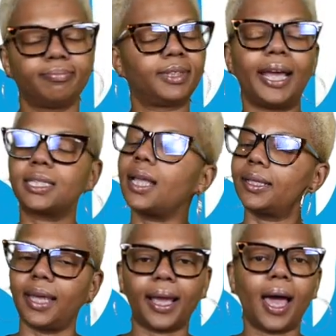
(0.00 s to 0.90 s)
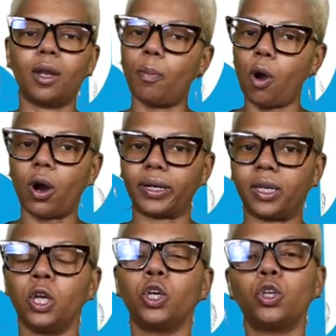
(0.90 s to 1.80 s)
That's not that kind of party.
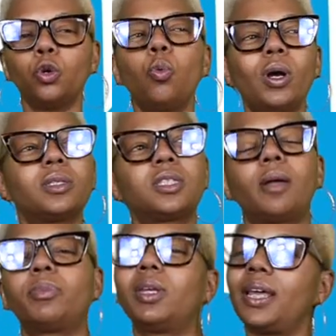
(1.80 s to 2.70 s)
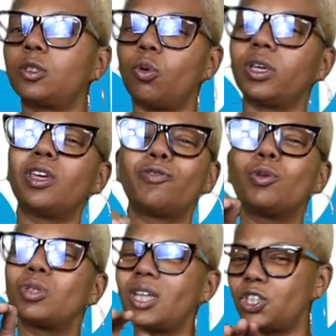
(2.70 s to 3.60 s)
You want something that's gonna give
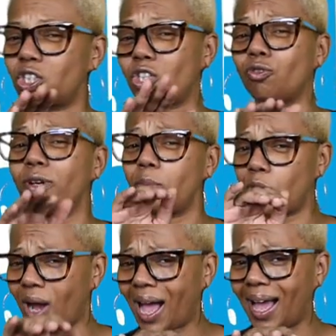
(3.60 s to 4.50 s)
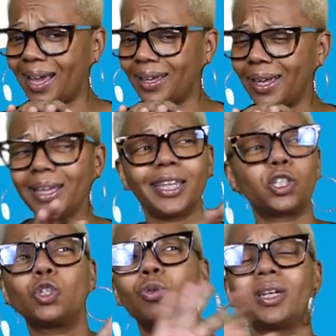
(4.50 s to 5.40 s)
you such a cerebral high
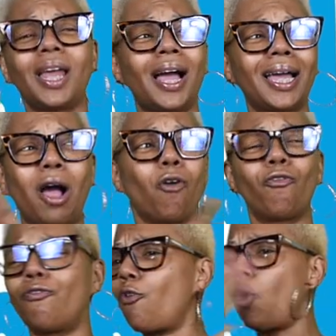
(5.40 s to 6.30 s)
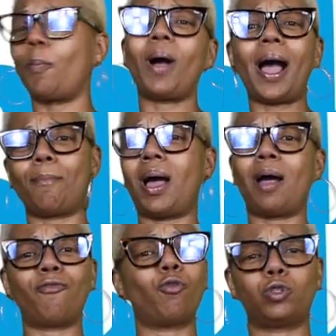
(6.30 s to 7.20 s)
that you could knock out four
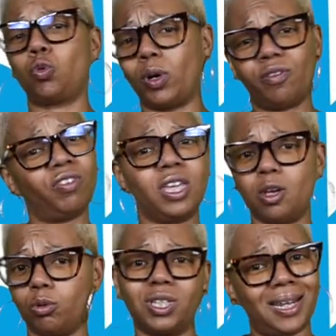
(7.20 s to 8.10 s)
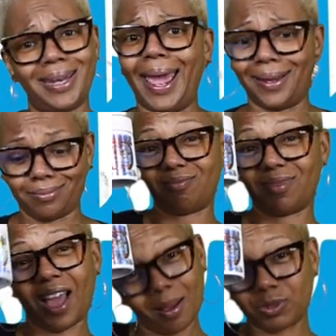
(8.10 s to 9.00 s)
PopMom 420 videos in a day.
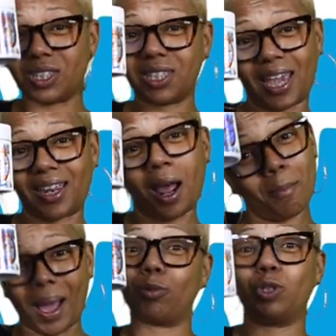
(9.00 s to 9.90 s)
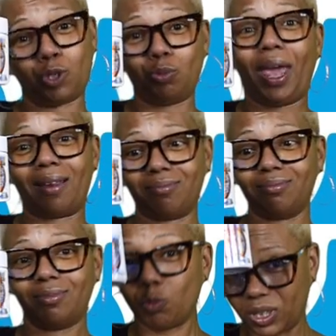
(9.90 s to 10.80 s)
I'm just saying, I'm about to do that
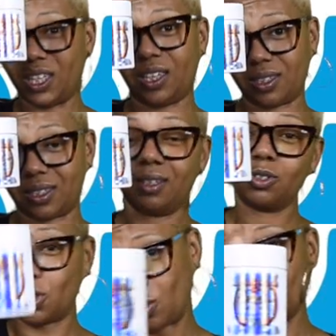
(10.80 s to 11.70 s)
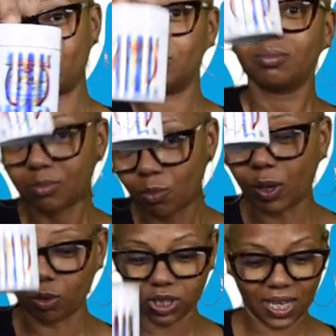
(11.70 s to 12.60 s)
with this. So we
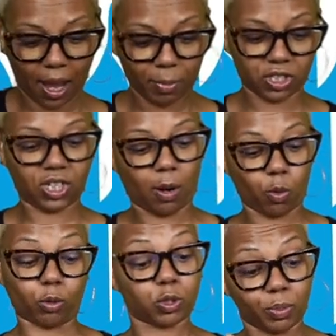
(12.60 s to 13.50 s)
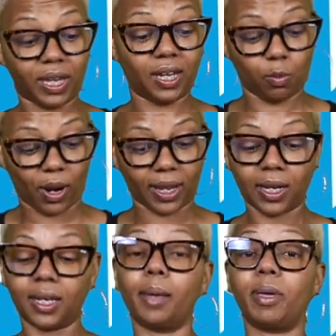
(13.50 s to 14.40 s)
gonna see how much that works. But anyway,
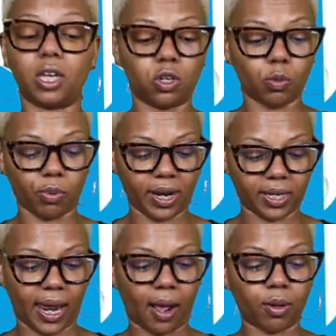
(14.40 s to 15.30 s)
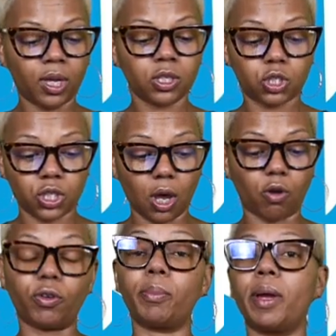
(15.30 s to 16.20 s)
let me give you the breakdown. So
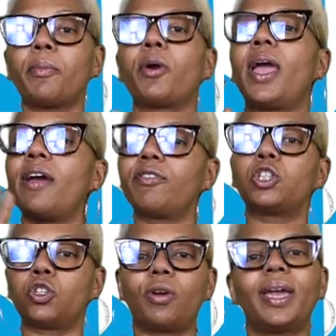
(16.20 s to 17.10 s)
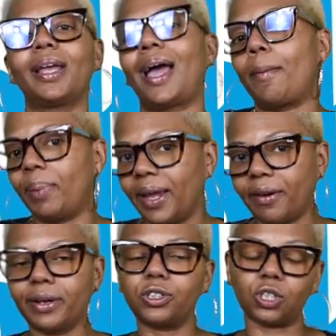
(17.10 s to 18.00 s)
remember, every strand got
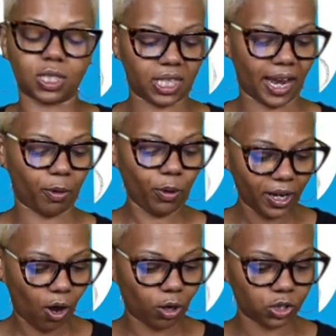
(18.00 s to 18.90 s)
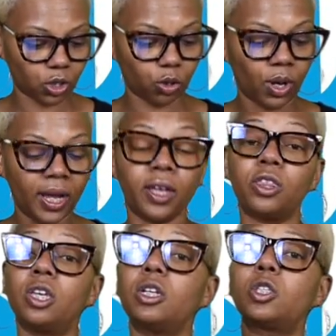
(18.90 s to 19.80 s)
parents just like we all do.
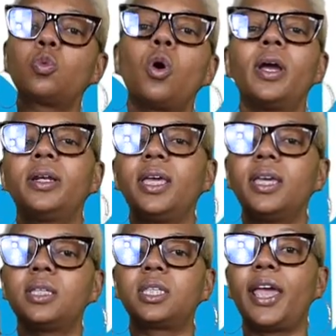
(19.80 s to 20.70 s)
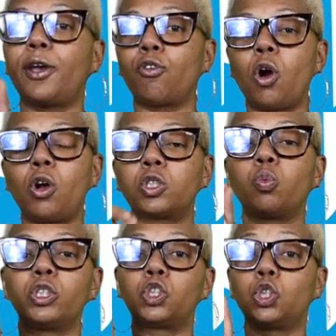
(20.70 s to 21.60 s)
This one is a cross
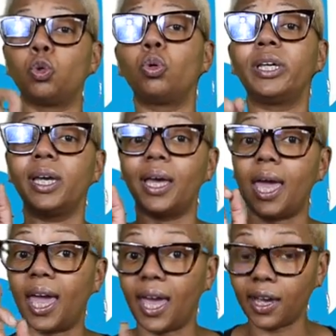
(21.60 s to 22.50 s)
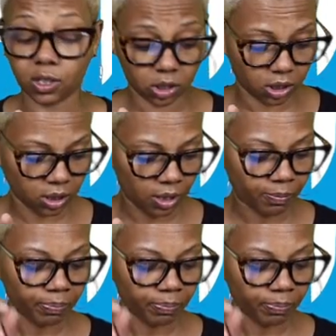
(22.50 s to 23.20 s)
with Julia X